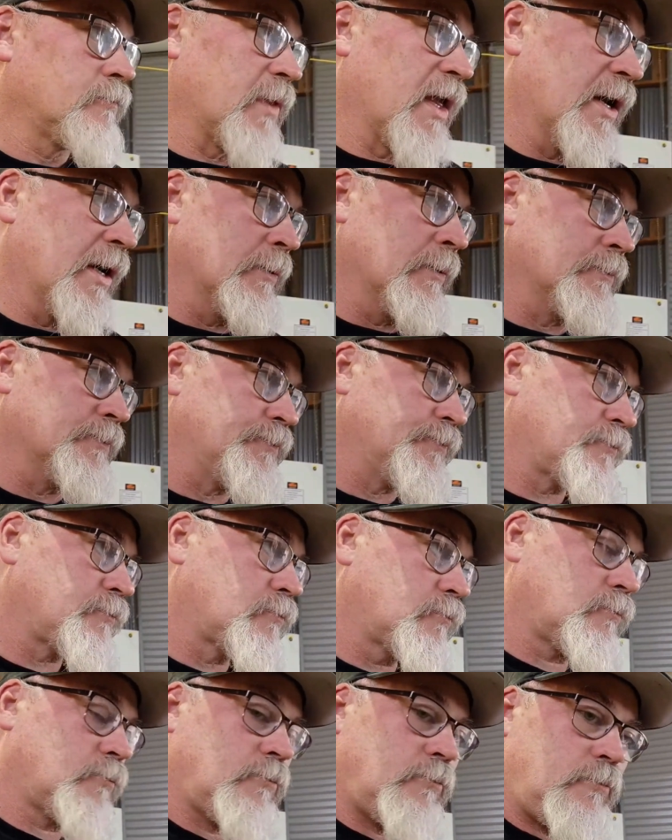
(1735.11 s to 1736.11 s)
Um,
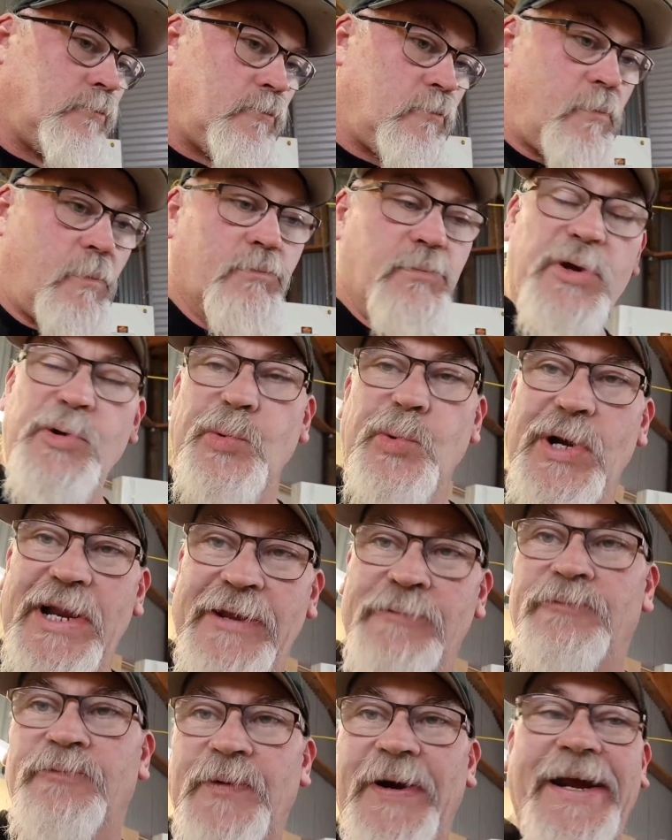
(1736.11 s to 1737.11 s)
be really
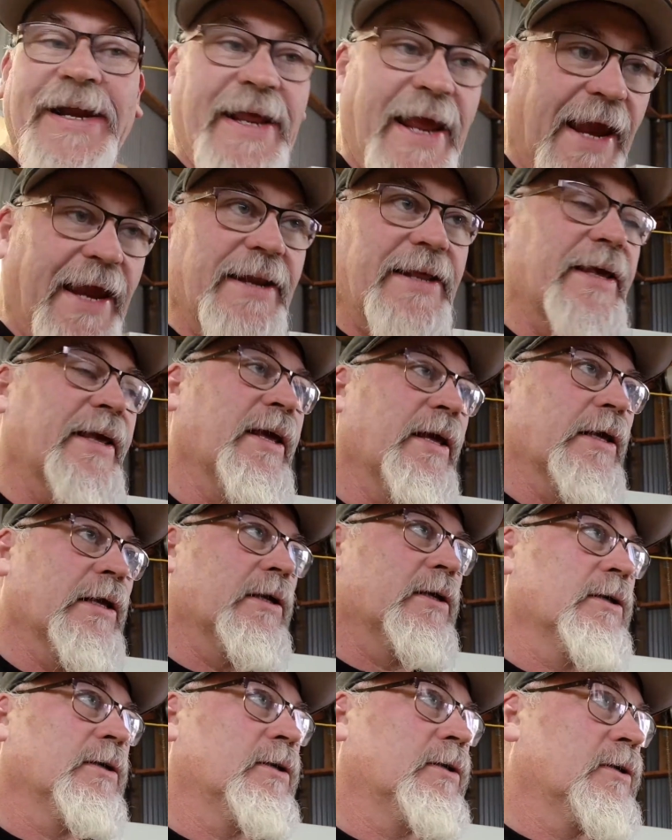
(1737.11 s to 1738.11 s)
freaking handy,
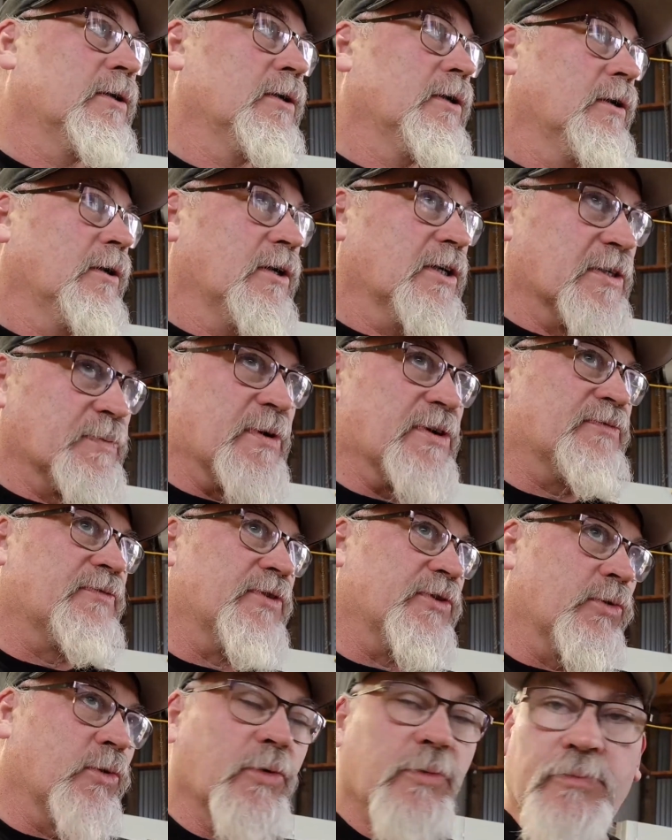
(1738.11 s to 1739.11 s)
especially
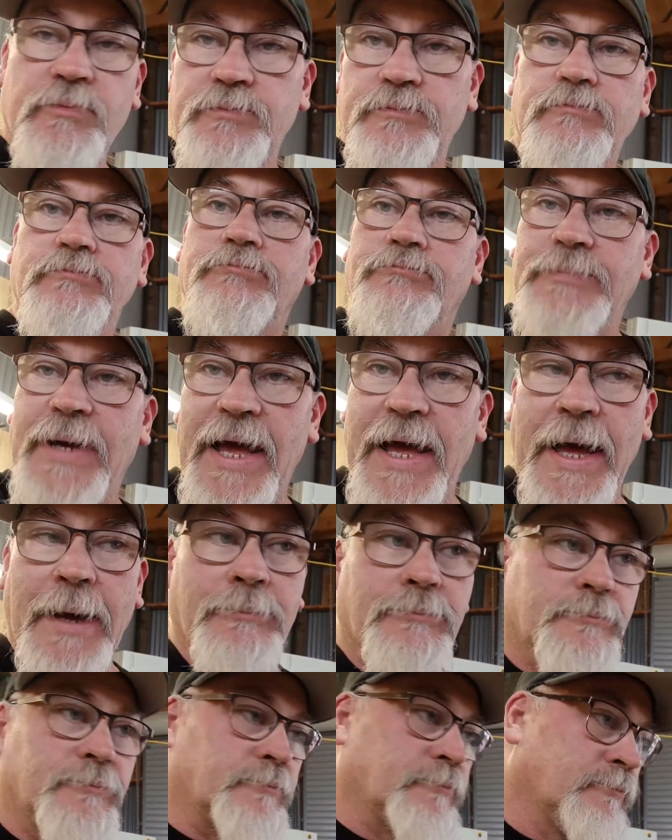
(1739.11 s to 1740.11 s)
doing um,